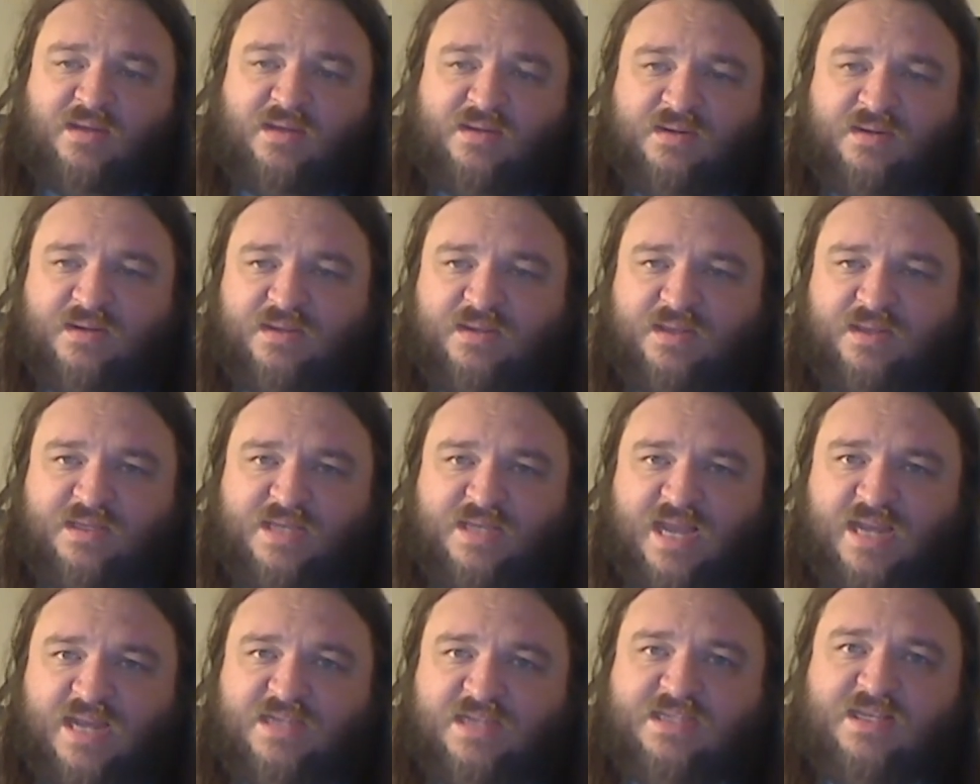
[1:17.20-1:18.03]
The
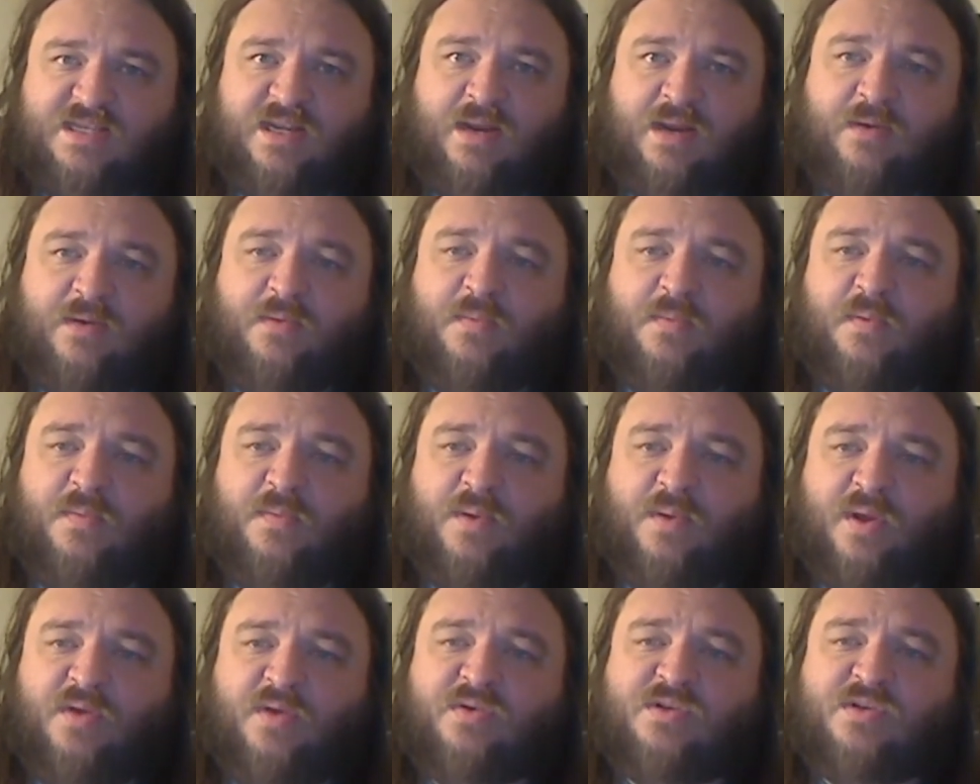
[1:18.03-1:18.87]
text that I would
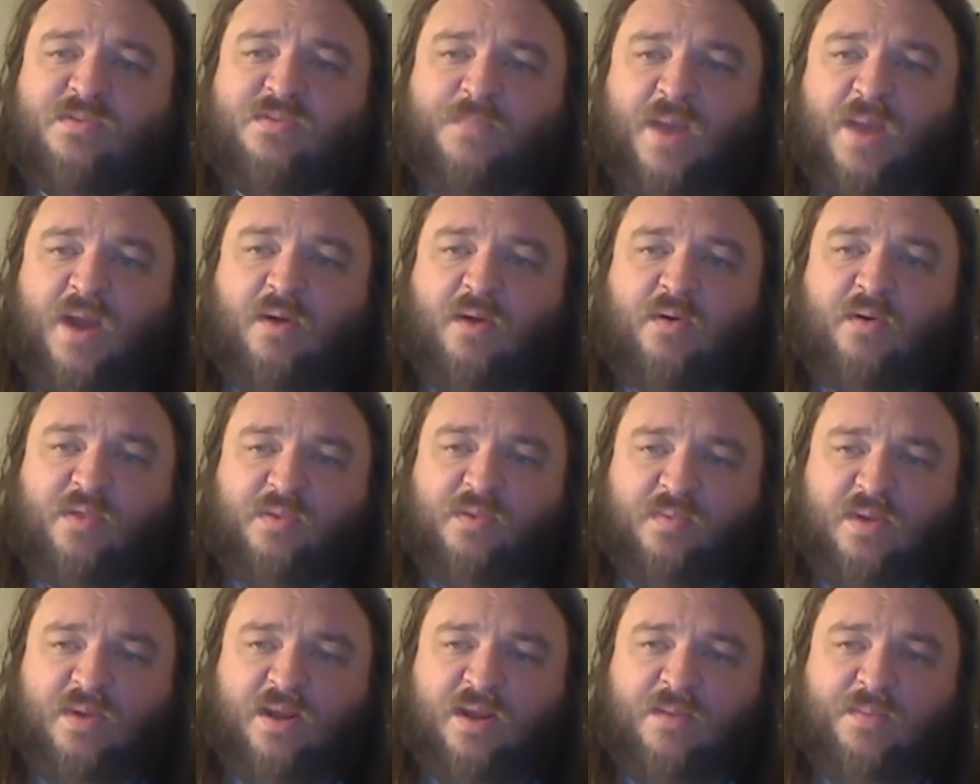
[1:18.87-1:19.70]
propose: Power
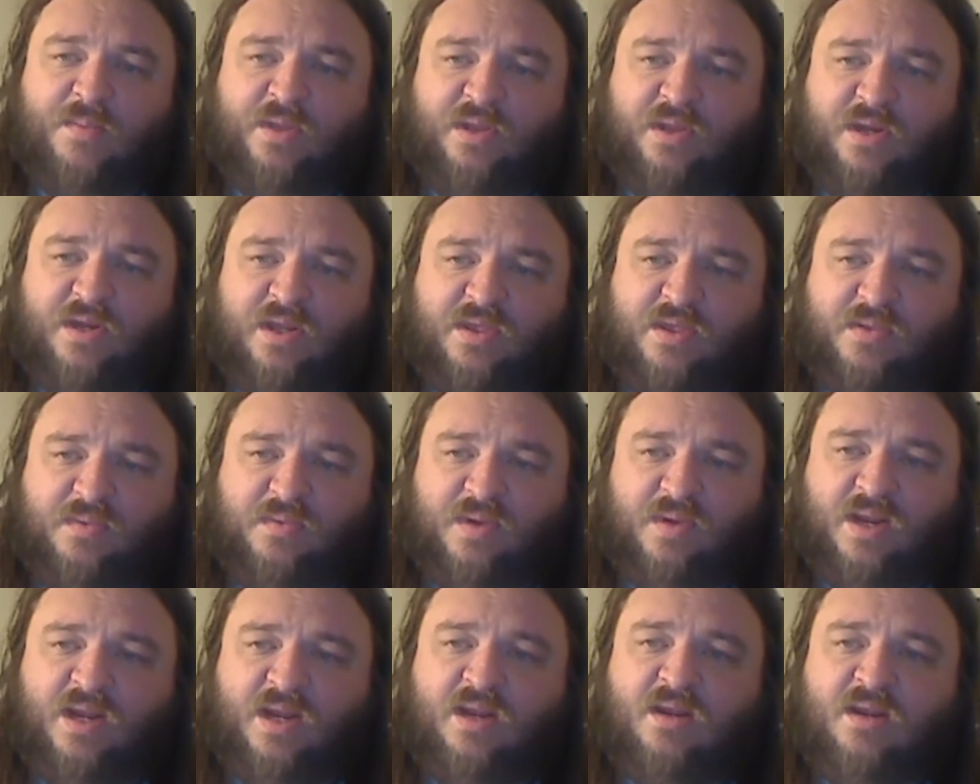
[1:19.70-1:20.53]
3, Ability
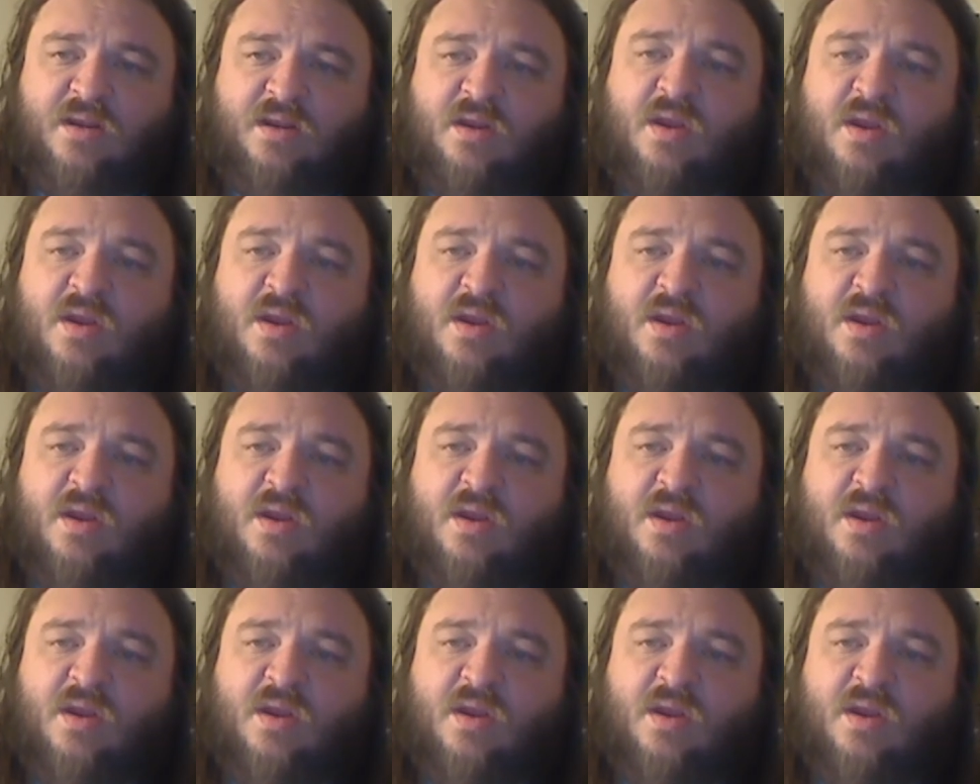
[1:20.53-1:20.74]
3.